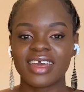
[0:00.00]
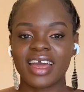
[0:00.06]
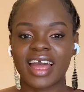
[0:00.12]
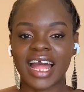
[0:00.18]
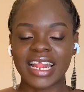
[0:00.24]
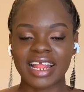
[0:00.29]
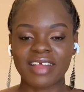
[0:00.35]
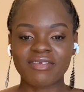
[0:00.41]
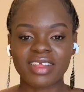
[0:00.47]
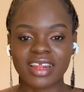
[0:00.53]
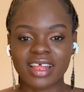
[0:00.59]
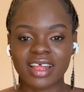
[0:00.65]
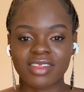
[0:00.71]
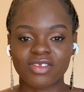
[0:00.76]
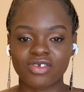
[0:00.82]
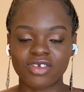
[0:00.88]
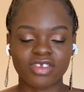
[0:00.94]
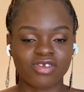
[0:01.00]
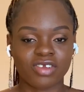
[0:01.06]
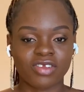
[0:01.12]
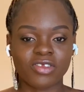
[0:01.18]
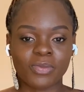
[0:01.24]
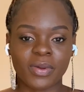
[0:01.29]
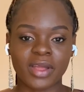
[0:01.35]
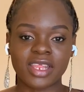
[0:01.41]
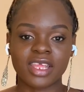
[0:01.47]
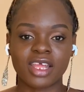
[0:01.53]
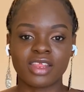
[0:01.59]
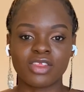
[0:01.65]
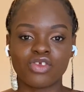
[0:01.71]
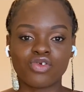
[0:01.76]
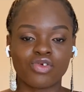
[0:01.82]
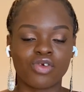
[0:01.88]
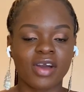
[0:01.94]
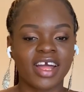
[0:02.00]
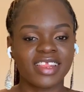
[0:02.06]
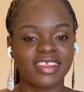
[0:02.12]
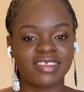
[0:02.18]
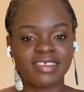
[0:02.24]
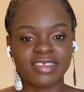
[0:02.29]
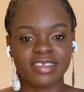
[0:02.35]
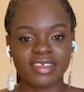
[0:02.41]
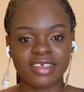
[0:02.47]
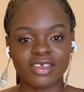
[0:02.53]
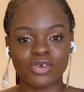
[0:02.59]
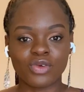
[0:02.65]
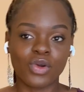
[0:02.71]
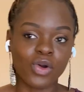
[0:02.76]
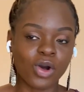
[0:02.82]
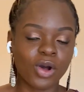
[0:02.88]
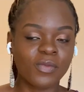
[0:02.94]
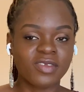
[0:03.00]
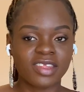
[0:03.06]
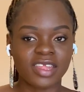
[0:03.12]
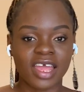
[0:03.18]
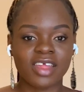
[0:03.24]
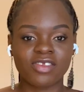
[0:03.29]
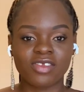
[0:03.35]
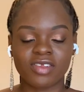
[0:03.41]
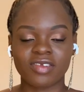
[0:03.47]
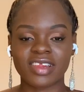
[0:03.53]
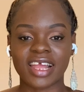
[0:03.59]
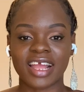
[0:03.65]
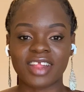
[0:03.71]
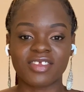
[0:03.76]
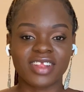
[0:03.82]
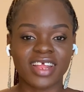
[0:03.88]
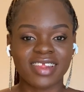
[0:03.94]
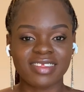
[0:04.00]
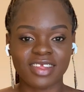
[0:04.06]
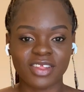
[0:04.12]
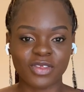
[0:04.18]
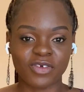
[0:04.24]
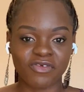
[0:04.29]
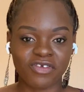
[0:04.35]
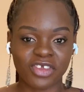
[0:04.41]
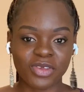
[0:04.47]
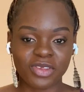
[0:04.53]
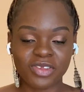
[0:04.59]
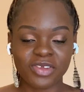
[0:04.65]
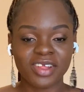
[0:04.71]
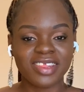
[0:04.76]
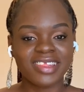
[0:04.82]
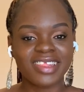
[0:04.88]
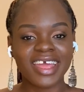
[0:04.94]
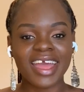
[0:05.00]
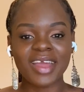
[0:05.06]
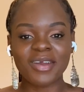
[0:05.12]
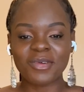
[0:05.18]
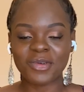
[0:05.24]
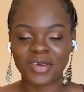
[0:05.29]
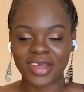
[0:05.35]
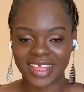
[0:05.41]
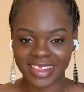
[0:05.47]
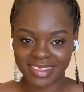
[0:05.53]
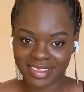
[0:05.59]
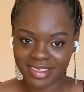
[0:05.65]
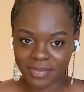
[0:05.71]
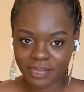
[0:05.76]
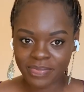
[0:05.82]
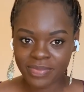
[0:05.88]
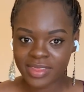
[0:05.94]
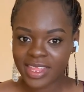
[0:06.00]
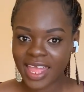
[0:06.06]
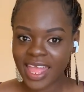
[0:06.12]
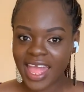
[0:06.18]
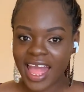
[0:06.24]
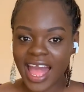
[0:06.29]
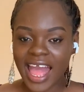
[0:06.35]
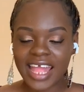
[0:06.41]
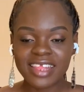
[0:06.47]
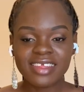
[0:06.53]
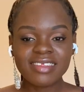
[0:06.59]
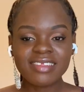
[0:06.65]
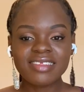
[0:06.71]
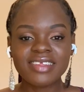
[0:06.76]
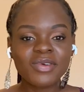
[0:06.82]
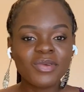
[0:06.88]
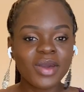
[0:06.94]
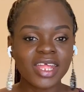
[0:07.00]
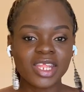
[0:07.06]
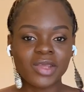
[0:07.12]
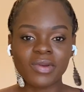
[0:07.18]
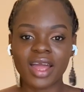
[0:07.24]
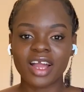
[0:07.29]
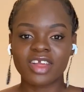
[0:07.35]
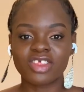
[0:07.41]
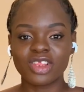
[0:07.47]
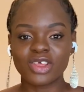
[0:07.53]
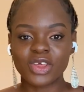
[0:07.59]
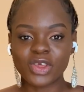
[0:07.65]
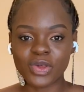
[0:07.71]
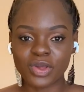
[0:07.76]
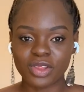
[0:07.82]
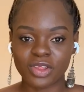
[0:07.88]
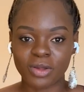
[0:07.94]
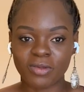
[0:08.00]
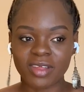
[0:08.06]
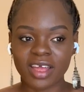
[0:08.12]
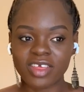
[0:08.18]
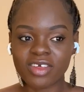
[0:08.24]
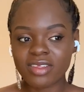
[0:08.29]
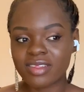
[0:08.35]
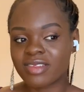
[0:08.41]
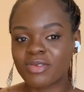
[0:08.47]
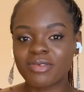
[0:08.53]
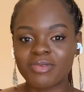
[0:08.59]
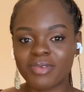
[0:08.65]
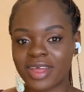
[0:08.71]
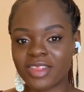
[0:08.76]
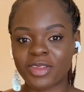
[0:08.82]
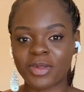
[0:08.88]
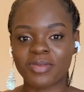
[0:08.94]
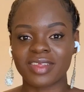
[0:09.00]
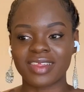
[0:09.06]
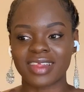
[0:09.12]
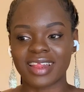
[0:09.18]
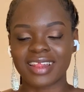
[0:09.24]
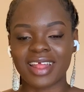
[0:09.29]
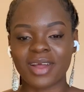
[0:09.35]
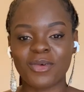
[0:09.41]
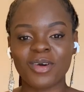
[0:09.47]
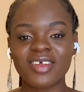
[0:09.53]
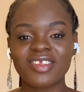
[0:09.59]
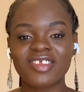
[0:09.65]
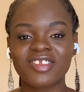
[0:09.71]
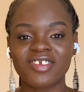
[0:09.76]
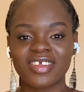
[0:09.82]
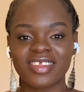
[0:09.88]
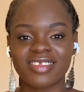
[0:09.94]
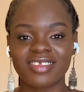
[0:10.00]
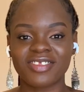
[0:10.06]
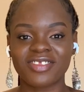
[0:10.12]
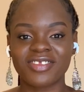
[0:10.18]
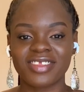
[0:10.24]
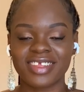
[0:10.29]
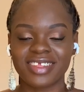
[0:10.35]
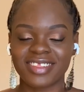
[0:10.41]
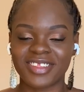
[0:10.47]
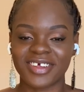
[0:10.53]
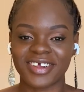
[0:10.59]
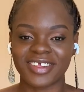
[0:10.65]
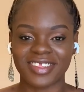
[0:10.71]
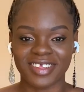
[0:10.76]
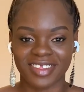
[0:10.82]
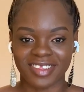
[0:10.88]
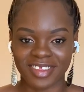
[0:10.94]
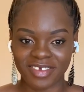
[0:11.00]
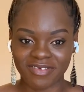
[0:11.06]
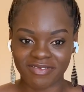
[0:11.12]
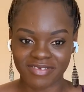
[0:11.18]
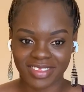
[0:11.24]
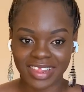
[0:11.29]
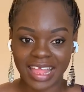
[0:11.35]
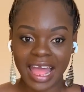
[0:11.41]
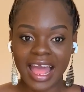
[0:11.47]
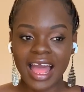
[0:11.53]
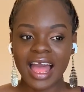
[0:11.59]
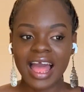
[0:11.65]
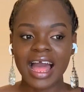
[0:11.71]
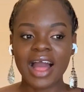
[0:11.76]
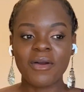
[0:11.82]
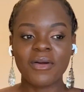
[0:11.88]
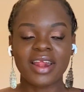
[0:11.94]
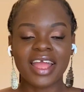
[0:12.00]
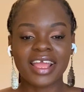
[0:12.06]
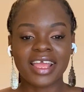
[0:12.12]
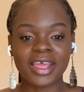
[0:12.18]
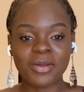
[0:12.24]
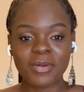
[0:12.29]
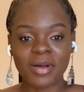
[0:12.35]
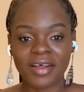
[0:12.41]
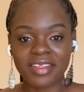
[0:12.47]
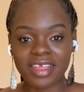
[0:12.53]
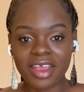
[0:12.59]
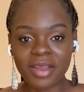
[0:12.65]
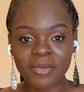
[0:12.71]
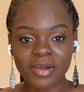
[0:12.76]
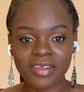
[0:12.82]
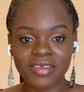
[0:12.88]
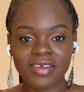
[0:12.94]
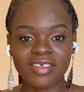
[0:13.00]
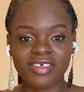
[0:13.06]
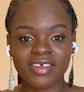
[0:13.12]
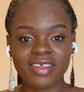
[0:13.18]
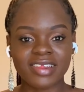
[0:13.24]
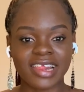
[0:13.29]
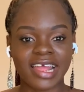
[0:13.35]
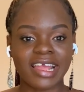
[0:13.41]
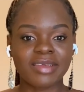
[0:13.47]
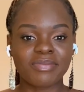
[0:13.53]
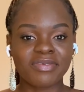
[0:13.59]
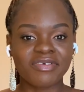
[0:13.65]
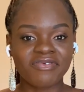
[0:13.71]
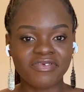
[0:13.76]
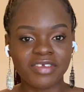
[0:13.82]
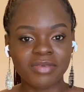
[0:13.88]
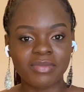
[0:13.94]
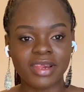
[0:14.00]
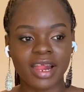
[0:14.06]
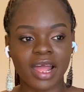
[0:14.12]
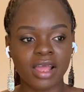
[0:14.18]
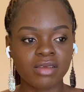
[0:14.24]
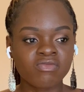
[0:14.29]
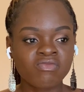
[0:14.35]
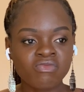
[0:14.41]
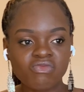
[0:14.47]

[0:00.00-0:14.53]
and after that, just dress up and then you go upstairs. So there was like another set of queues. So on the day I went, I didn't see where they were actually queuing up, so I just went upstairs and then I walked straight into the doctor's office. And when I came out, everybody was just like beefing me, like,